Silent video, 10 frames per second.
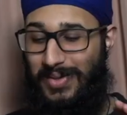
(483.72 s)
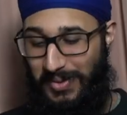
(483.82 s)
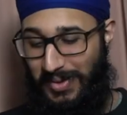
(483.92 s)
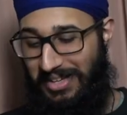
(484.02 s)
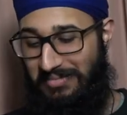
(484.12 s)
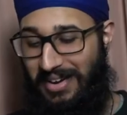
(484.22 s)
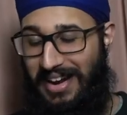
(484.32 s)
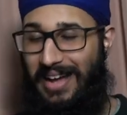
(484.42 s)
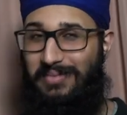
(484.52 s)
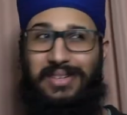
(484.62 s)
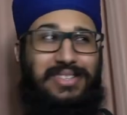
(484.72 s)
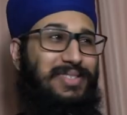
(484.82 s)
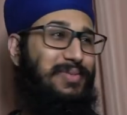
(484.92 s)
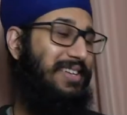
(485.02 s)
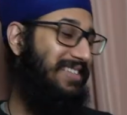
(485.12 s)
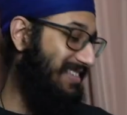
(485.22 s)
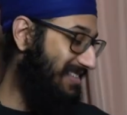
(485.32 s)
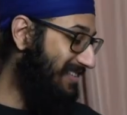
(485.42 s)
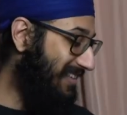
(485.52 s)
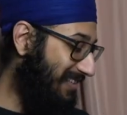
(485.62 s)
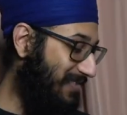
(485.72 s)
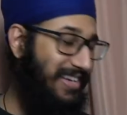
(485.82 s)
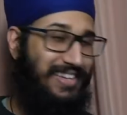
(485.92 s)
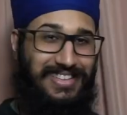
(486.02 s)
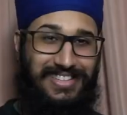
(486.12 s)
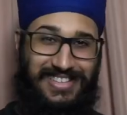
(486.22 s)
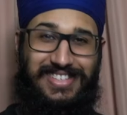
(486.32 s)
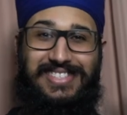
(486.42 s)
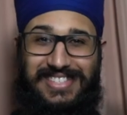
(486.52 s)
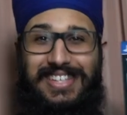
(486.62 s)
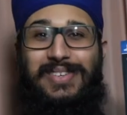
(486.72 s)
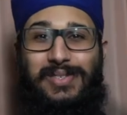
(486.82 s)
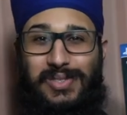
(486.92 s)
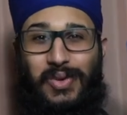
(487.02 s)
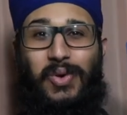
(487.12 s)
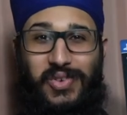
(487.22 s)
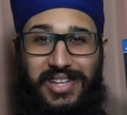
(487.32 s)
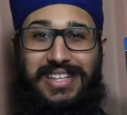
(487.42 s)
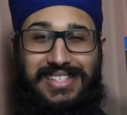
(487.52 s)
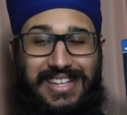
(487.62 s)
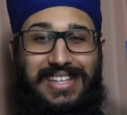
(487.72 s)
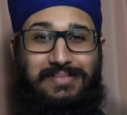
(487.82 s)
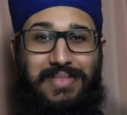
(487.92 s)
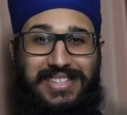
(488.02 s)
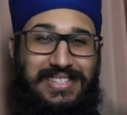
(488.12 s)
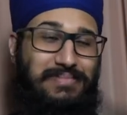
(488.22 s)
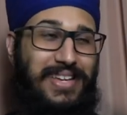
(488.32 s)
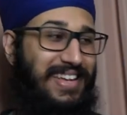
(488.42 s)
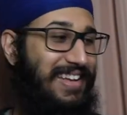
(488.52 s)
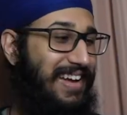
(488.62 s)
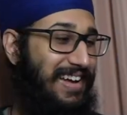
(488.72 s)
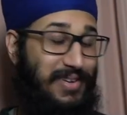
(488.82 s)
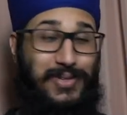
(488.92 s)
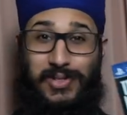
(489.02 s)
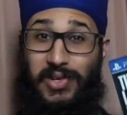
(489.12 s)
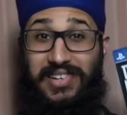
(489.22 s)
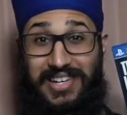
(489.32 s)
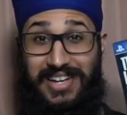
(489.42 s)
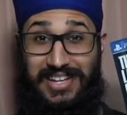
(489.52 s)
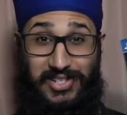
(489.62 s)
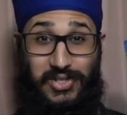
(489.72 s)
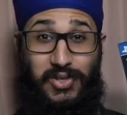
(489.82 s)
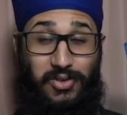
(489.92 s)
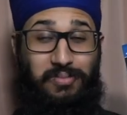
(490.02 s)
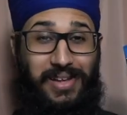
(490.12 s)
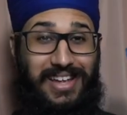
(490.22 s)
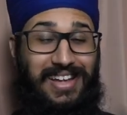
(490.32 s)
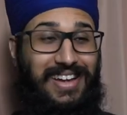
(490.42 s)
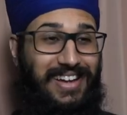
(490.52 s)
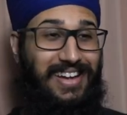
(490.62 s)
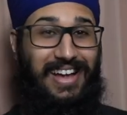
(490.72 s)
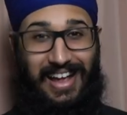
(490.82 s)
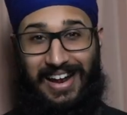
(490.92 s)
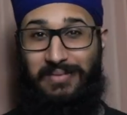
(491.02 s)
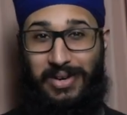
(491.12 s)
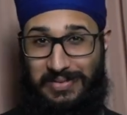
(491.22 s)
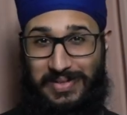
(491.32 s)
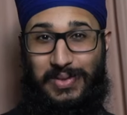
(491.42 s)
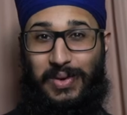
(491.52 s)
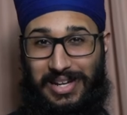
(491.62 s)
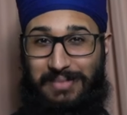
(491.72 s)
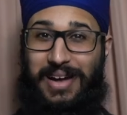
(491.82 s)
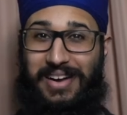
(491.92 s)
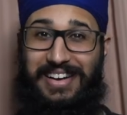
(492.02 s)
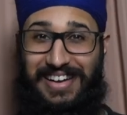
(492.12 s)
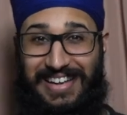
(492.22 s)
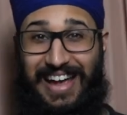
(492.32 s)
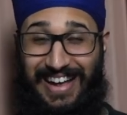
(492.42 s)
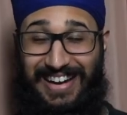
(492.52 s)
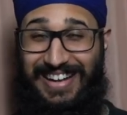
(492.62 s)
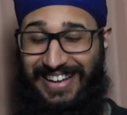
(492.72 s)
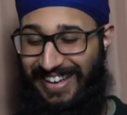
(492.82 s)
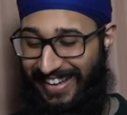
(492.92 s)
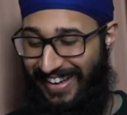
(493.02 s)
we're talking about Abby, this is weird. This is like, we see whose story this is meant to be, whose story it should be. And I'm not even talking about her yet.